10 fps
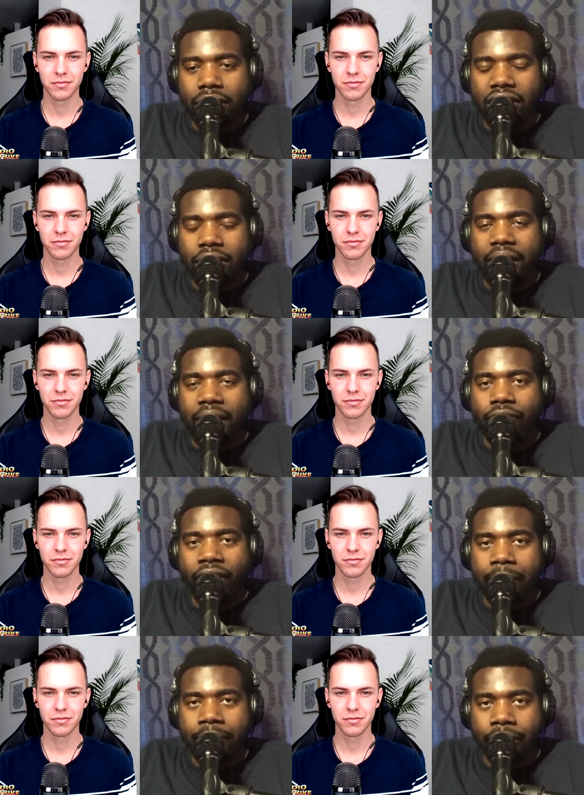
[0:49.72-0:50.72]
Speaker 1: hip hop
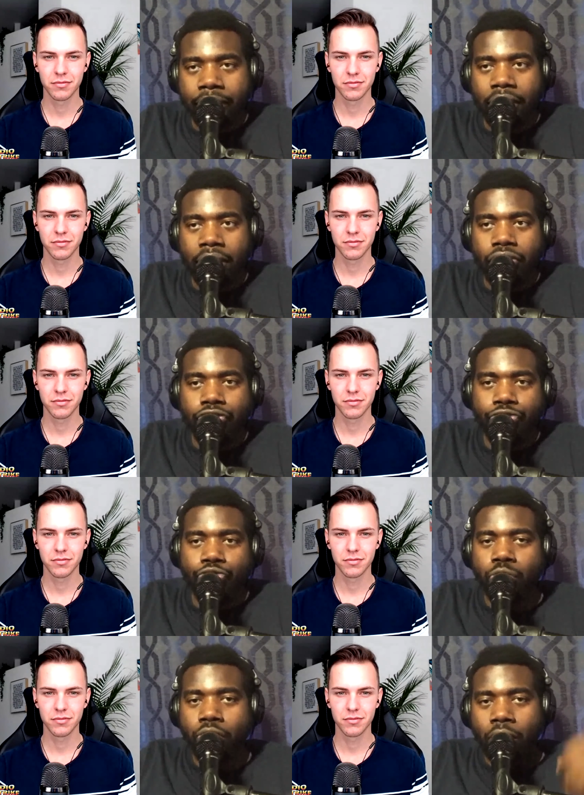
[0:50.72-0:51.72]
rapper
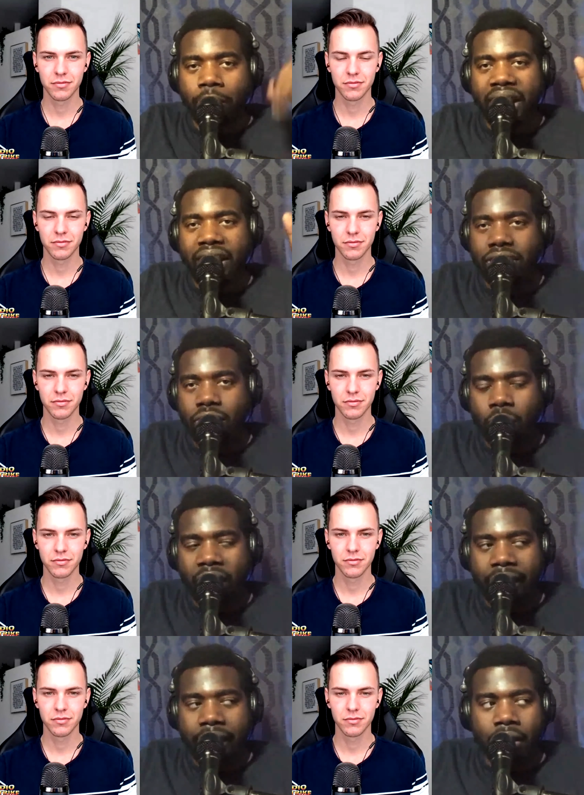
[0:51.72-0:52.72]
Juice WRLD passed
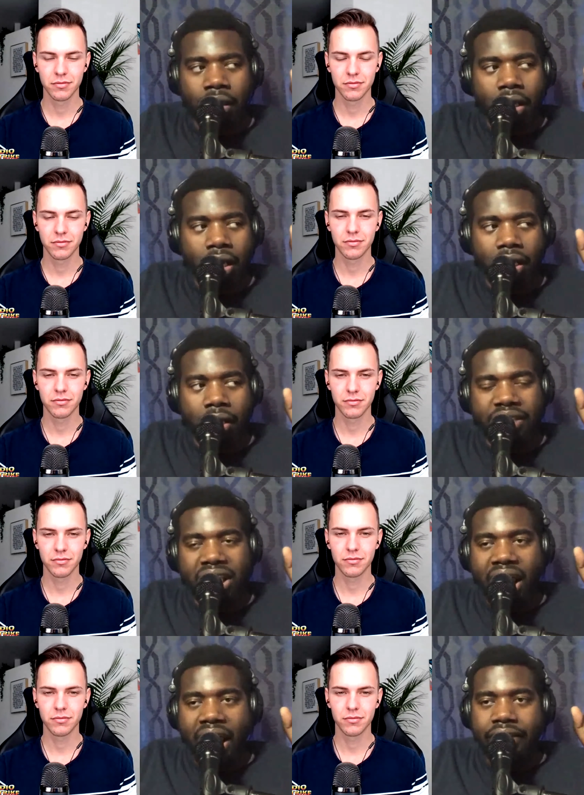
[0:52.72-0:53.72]
away. Um,
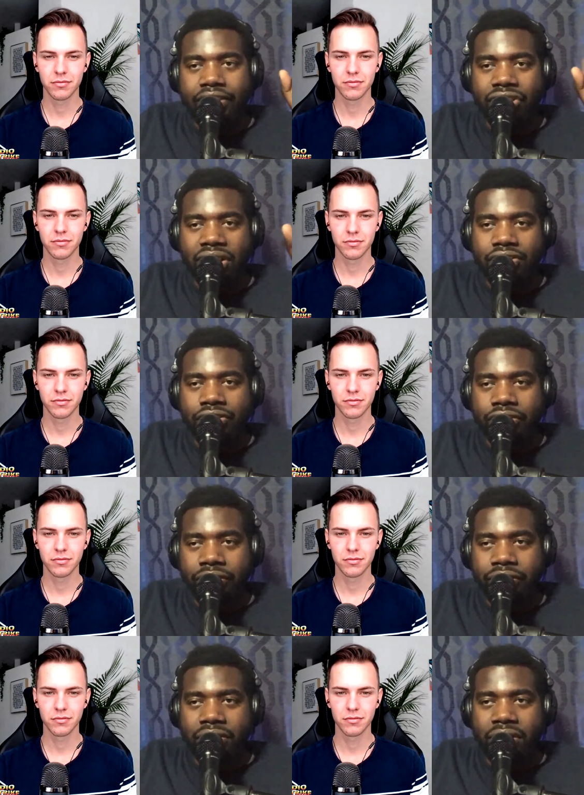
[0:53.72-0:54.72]
he had
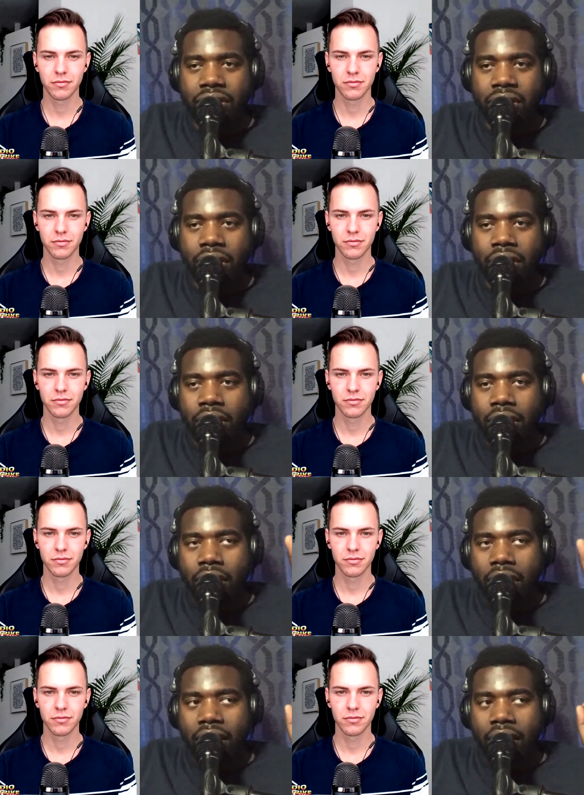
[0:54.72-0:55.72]
seizures
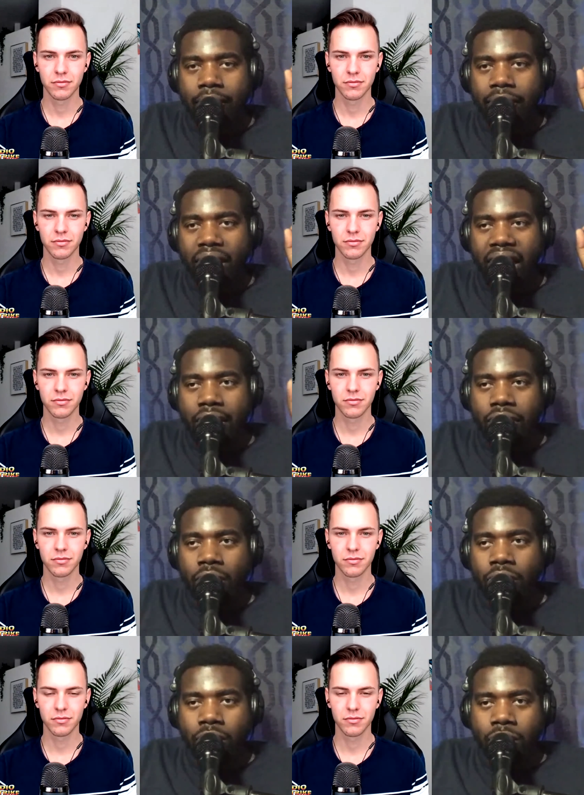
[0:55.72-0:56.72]
um, at a
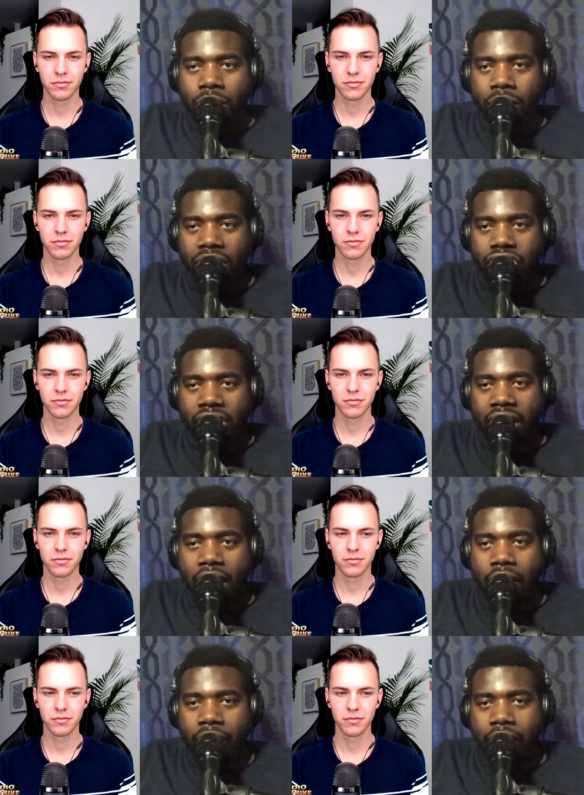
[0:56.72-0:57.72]
local
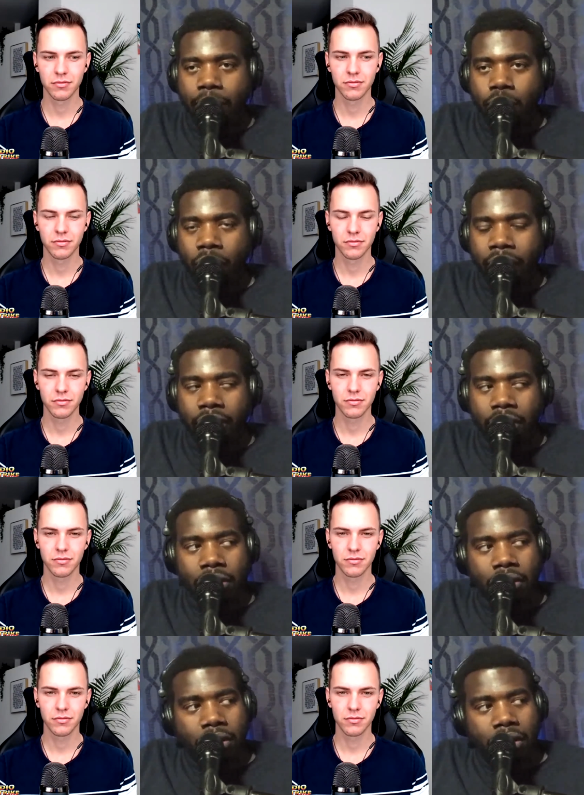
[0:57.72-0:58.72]
Chicago airport
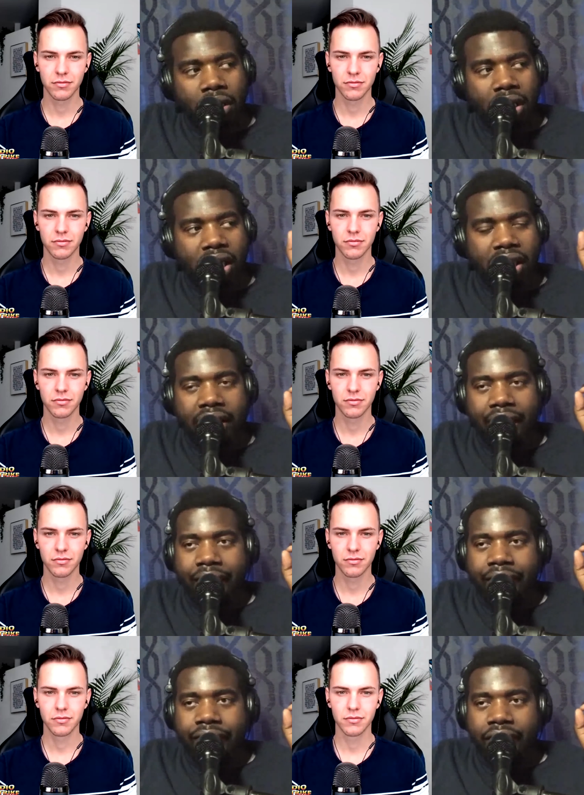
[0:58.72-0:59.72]

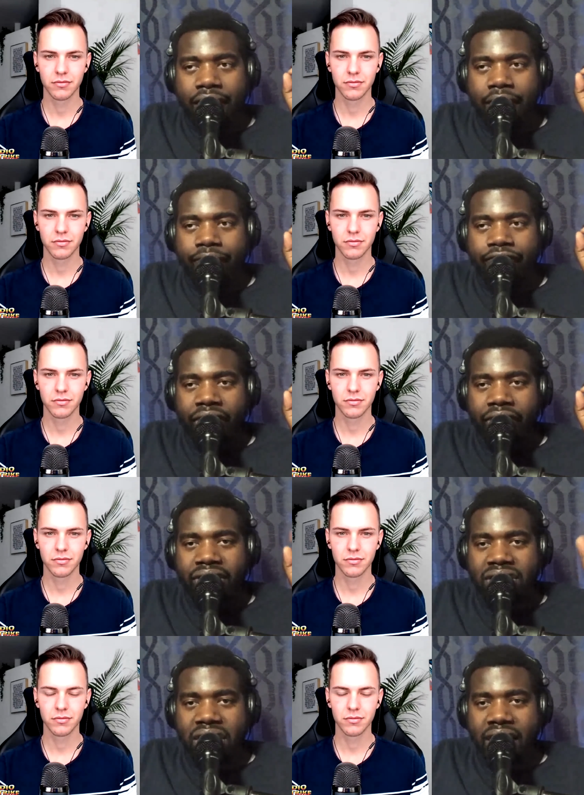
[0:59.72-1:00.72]
and um,
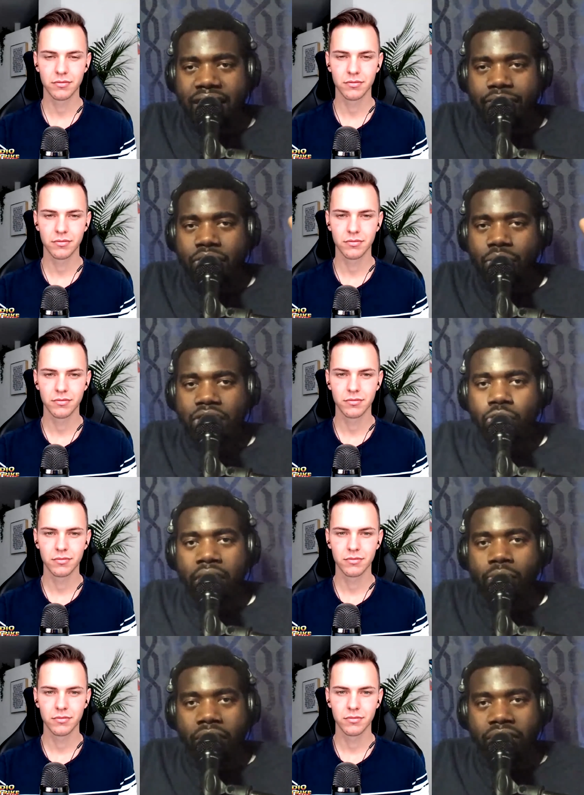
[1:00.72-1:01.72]
very sad. He was only
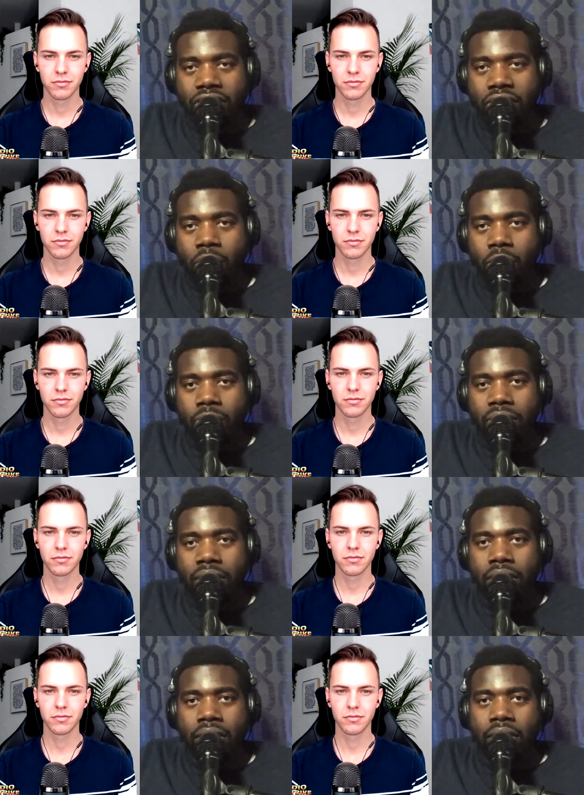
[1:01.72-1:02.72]
21 years old,
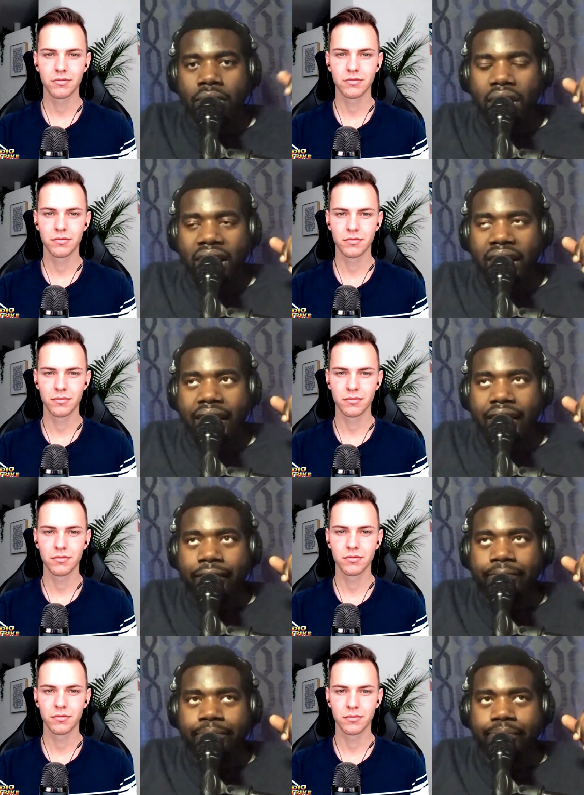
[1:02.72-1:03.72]

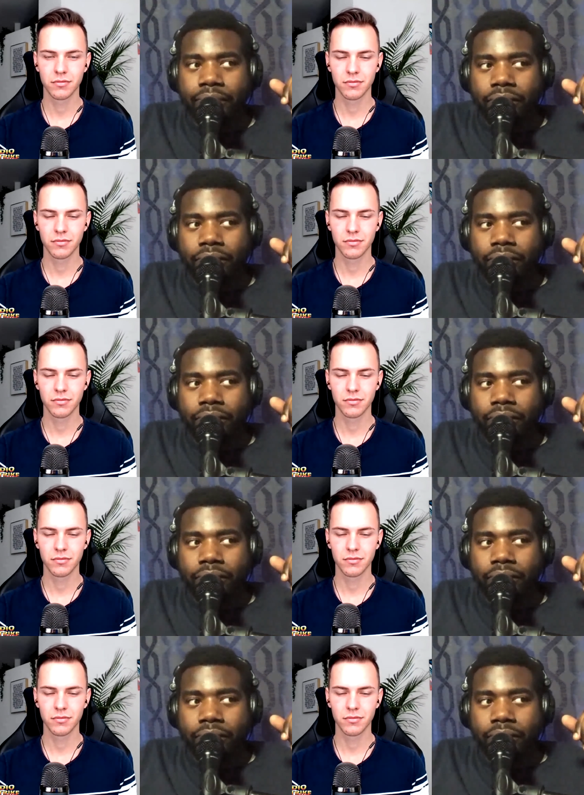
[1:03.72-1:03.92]
and